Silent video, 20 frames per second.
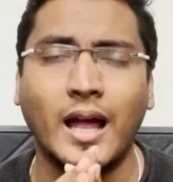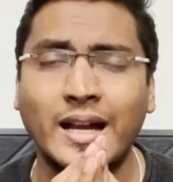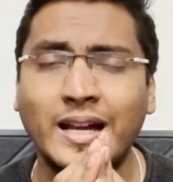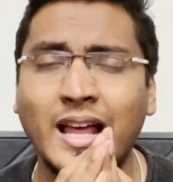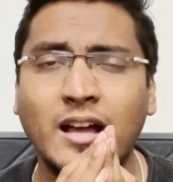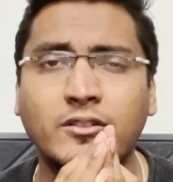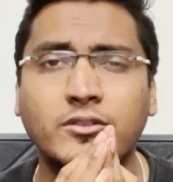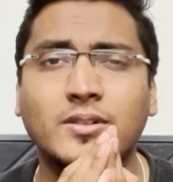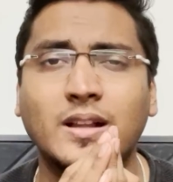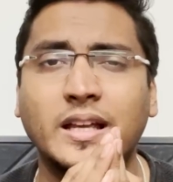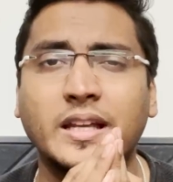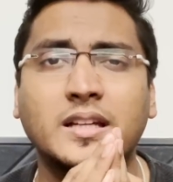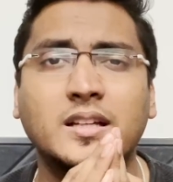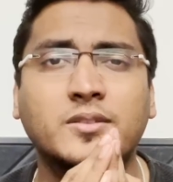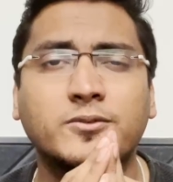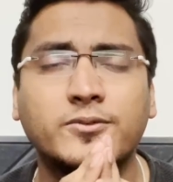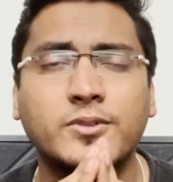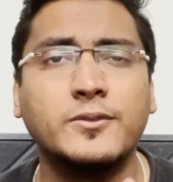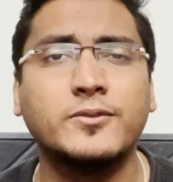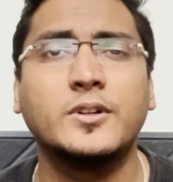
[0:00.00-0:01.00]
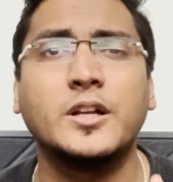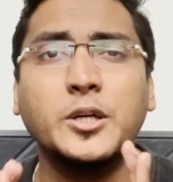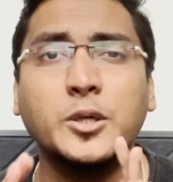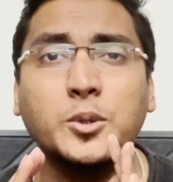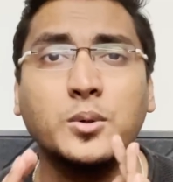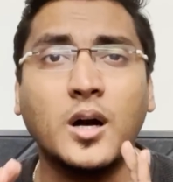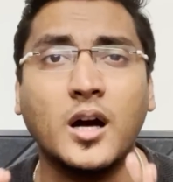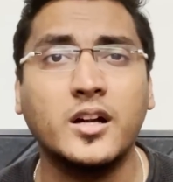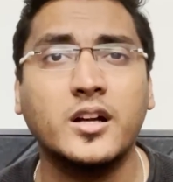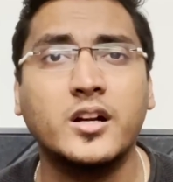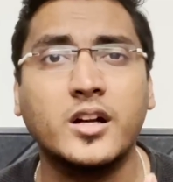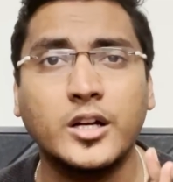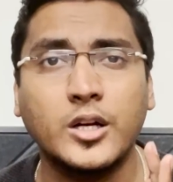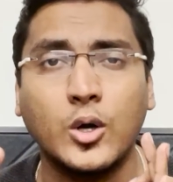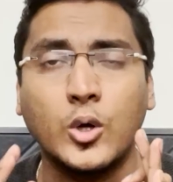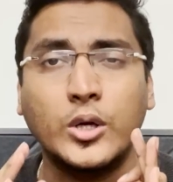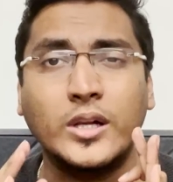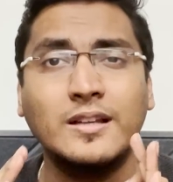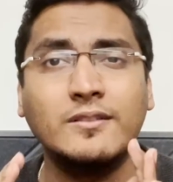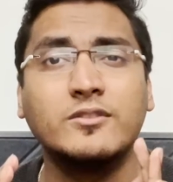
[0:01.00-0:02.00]
and have like 50 to 100
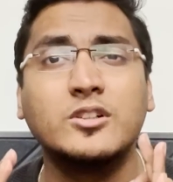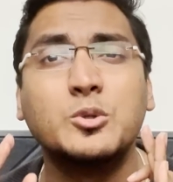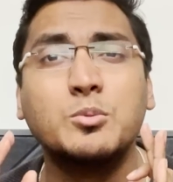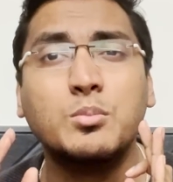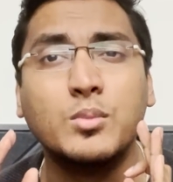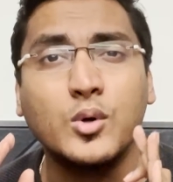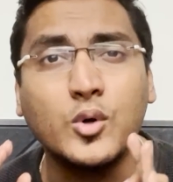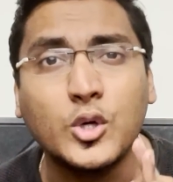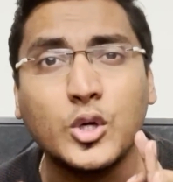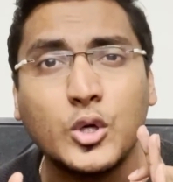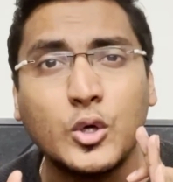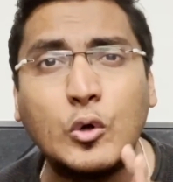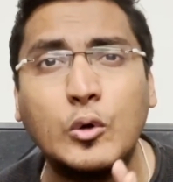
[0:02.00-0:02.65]
or even more